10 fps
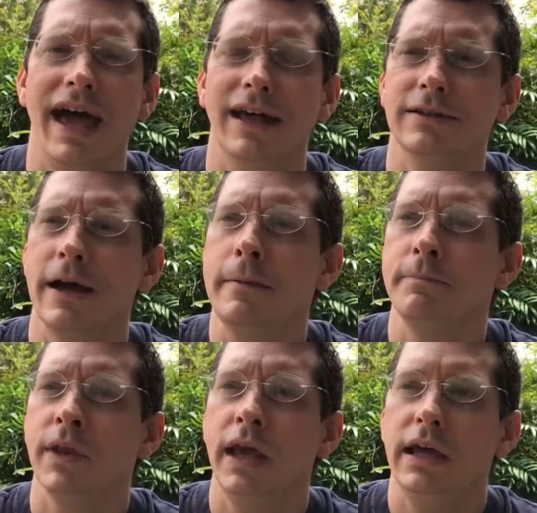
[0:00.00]
And
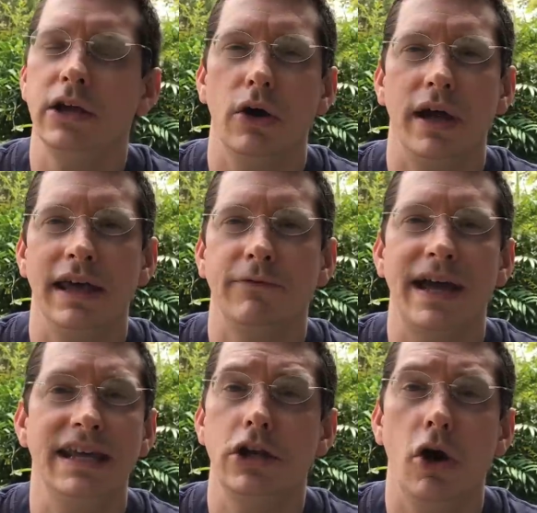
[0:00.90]
you know, if
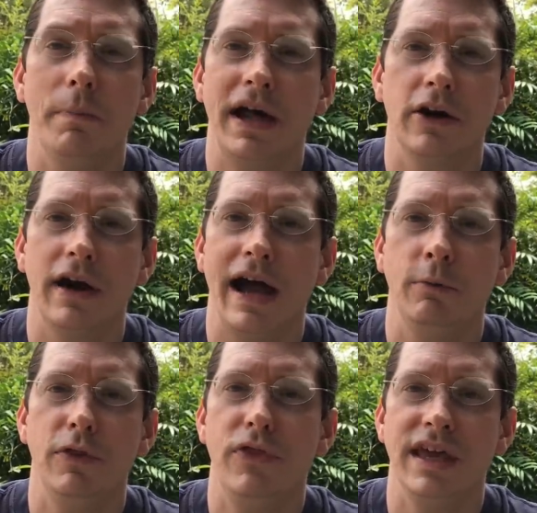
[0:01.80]
I didn't know better, I
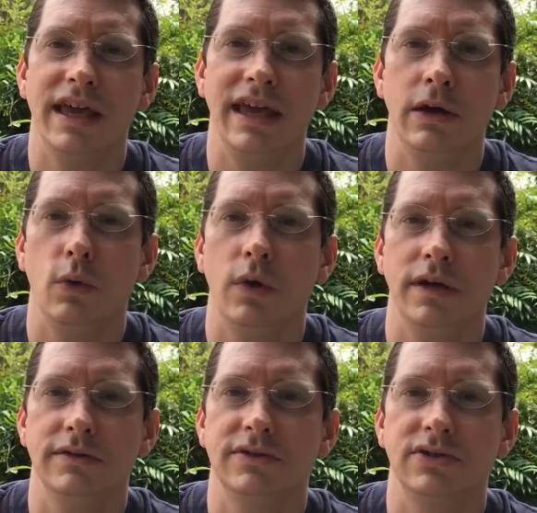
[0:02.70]
would think it
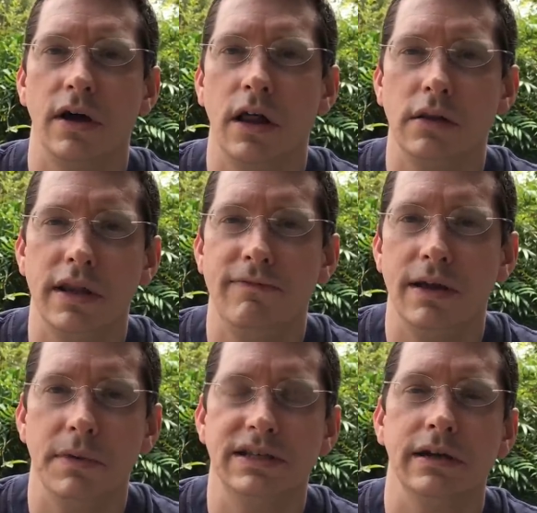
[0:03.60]
was a
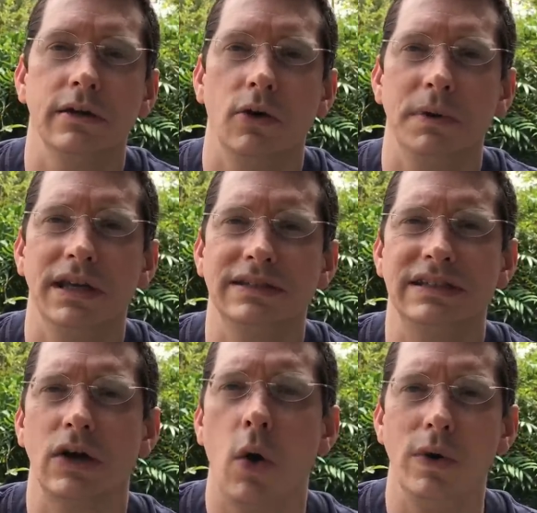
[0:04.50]
living material because
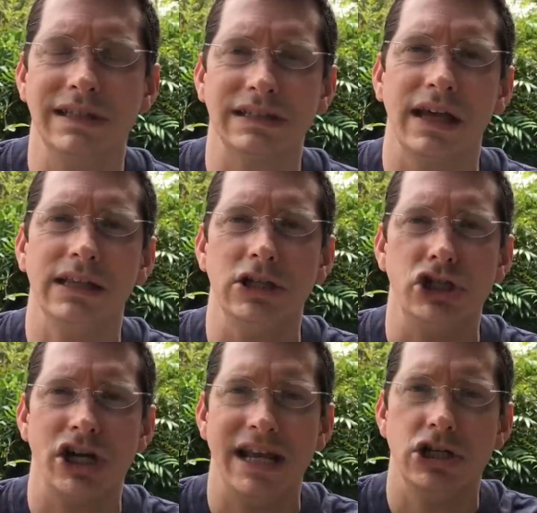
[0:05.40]
it's always slightly
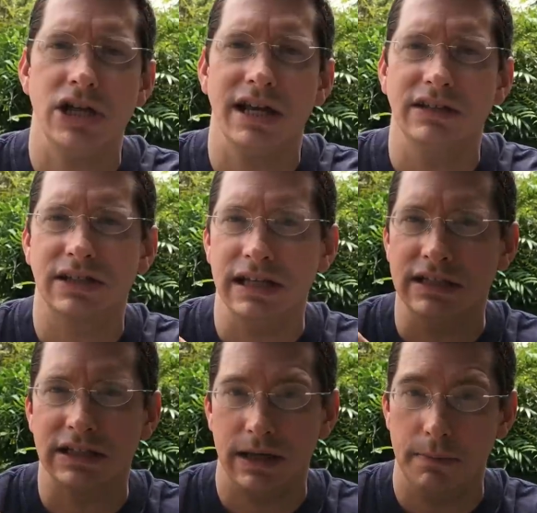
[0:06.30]
changing.
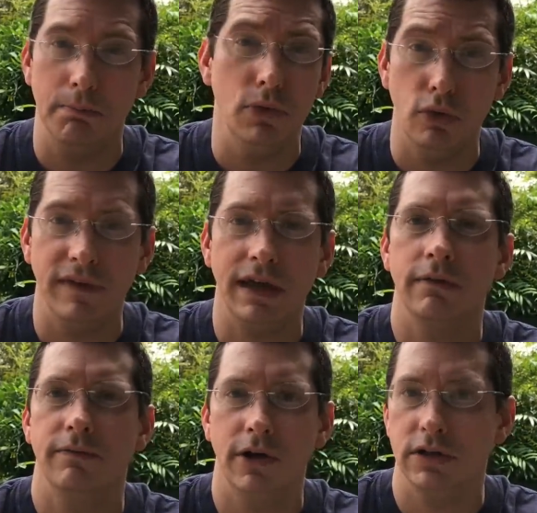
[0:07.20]
It's moving
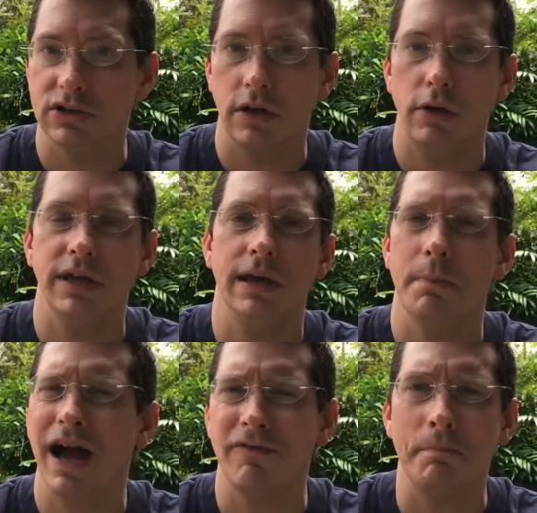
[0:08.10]
very slowly,
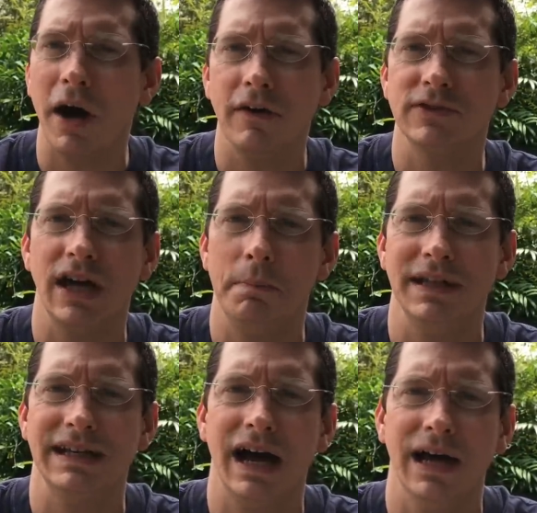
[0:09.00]
kind of puffs up
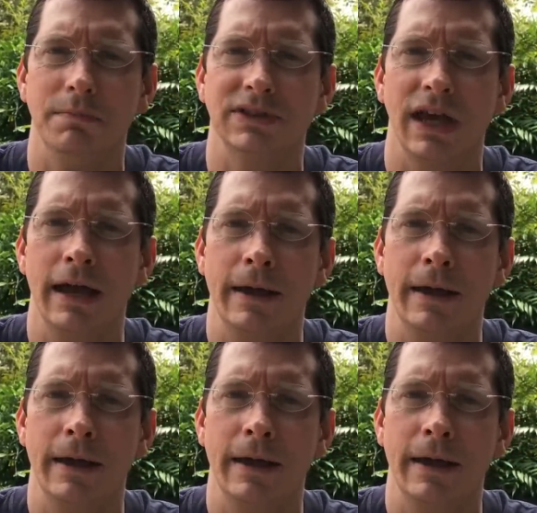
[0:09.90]
at times.